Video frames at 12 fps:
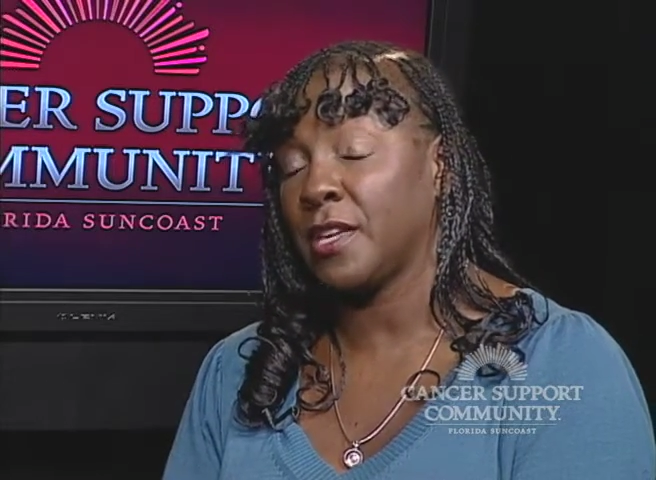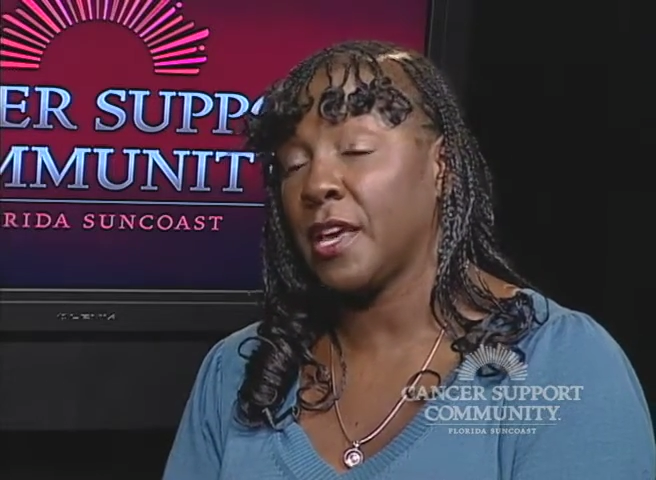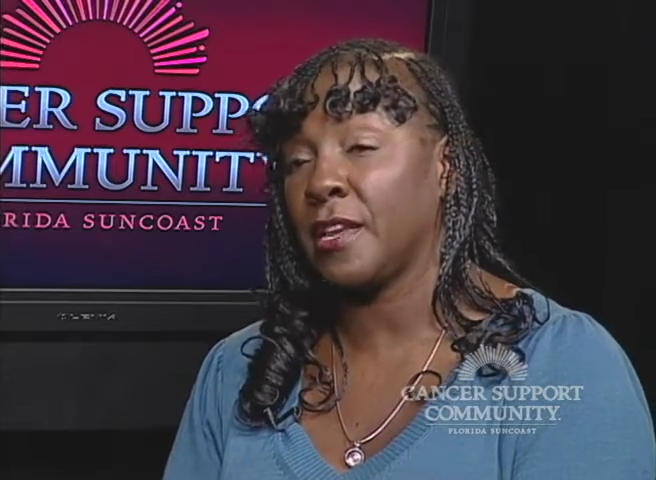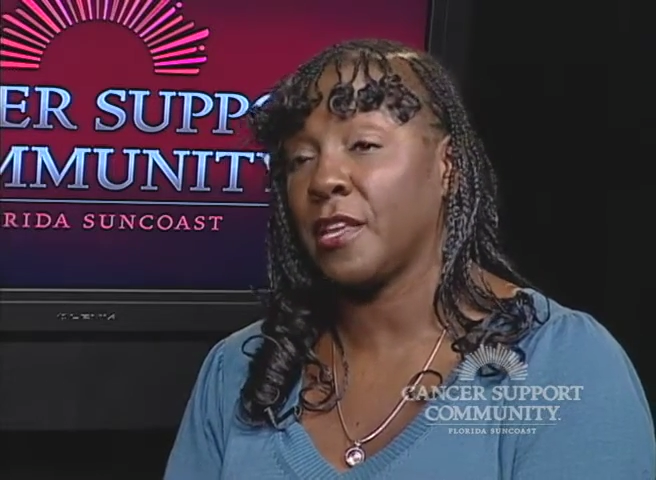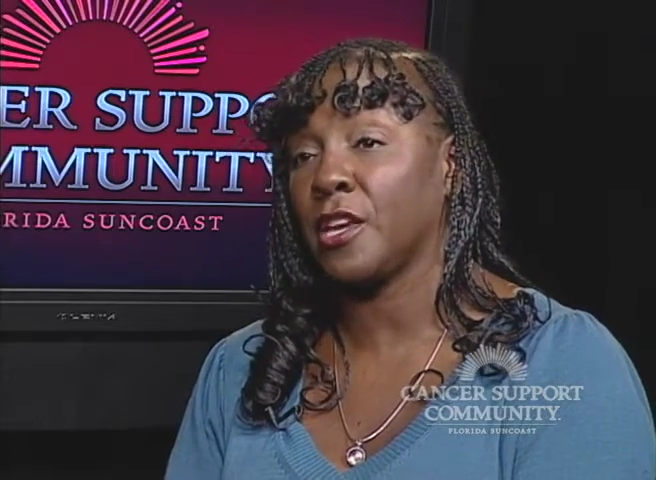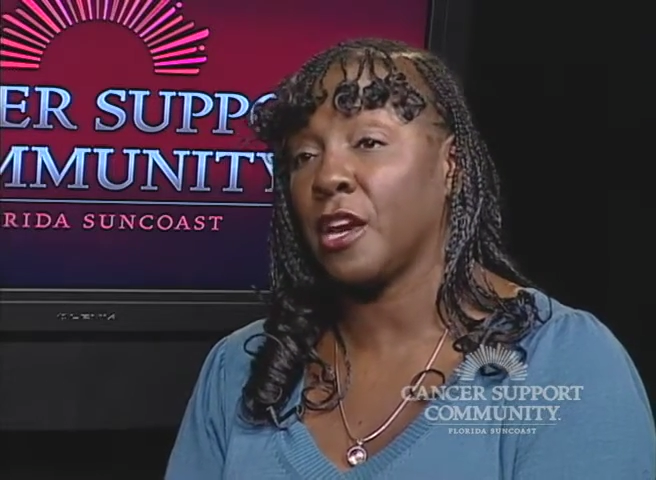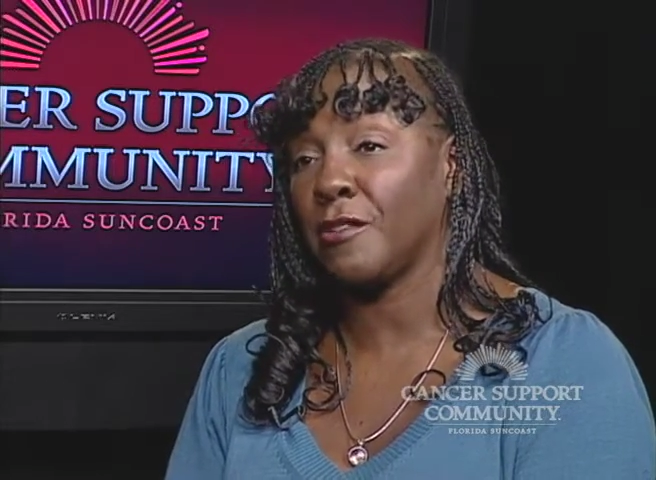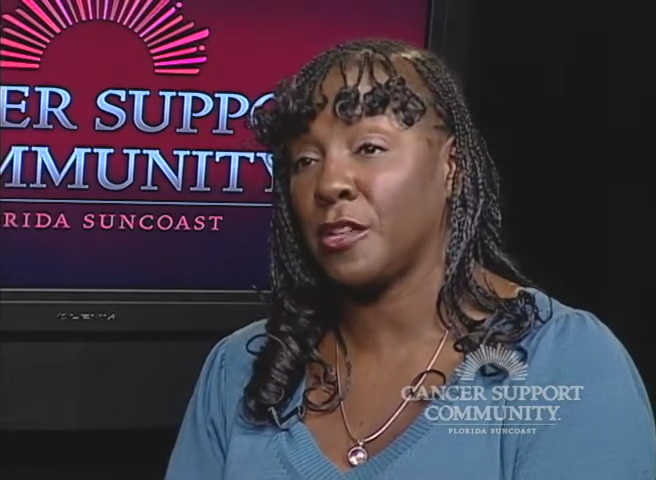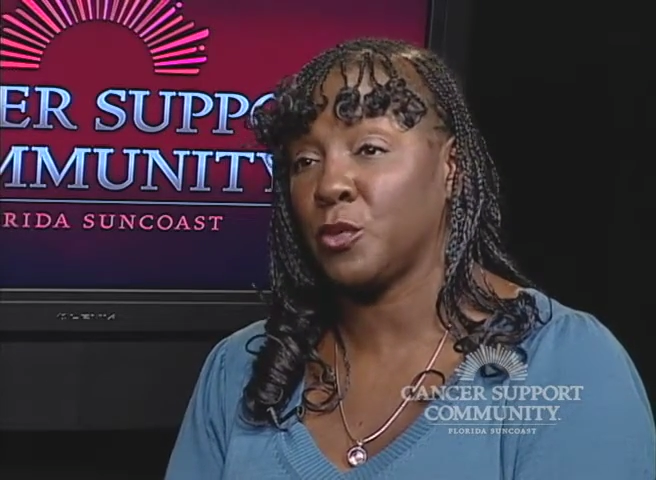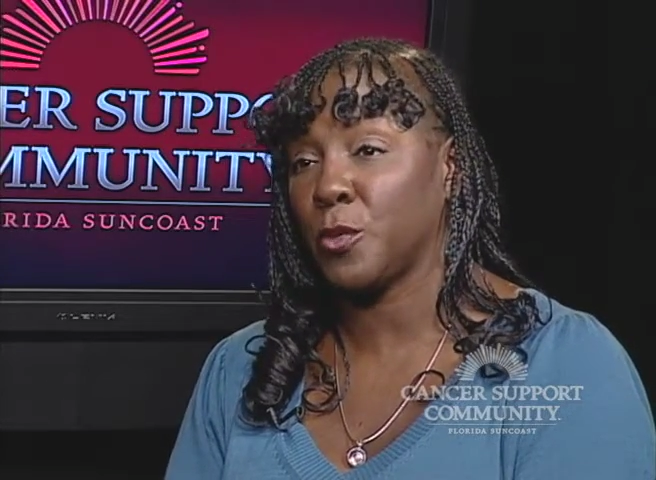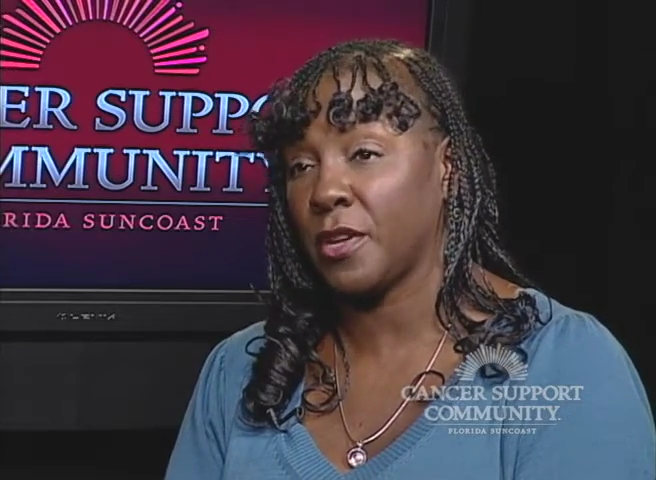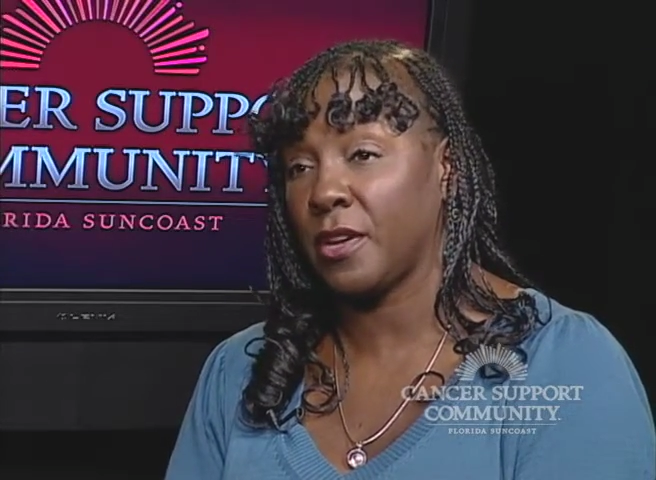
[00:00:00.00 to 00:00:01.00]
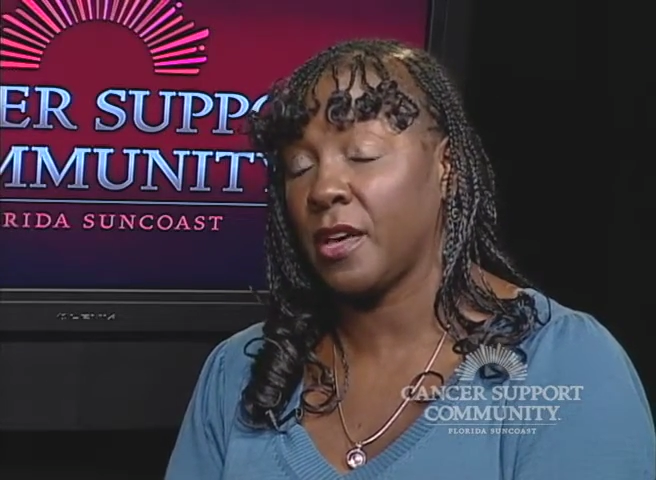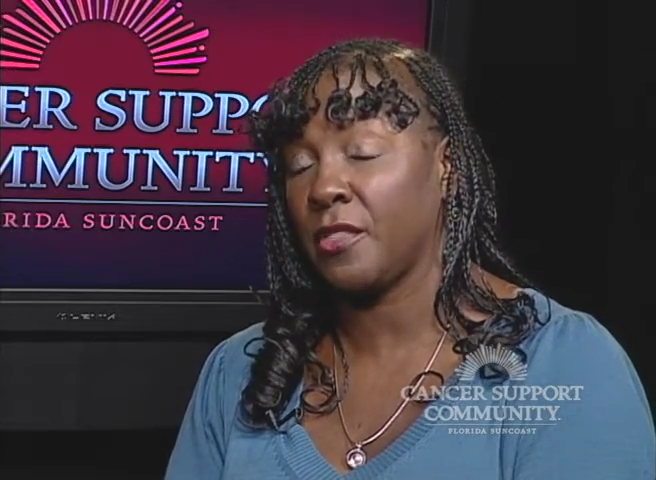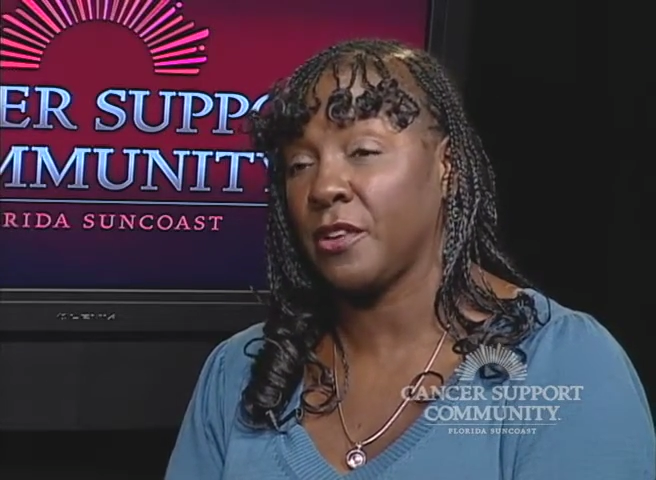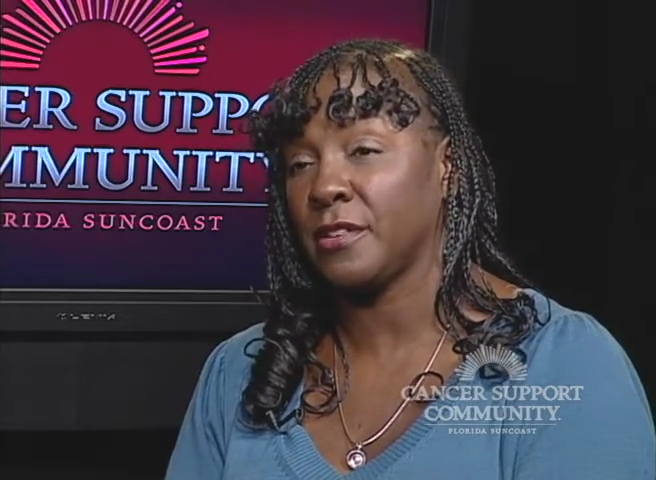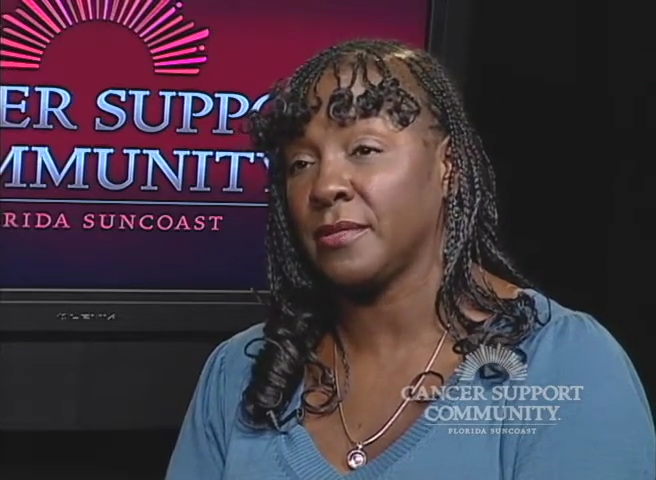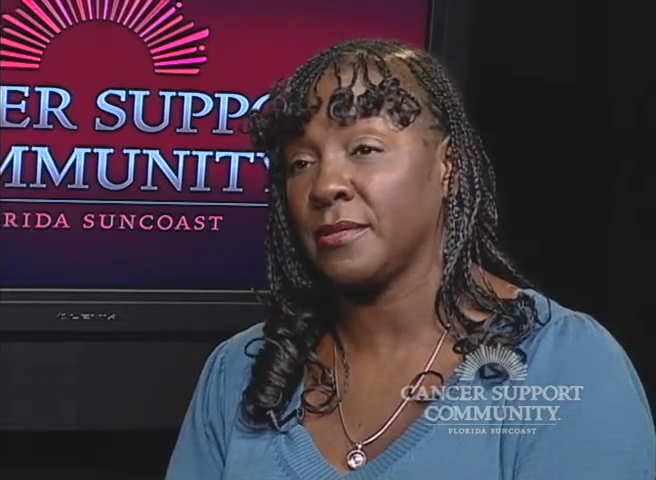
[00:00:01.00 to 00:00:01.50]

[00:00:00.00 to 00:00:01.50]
and encourage one another.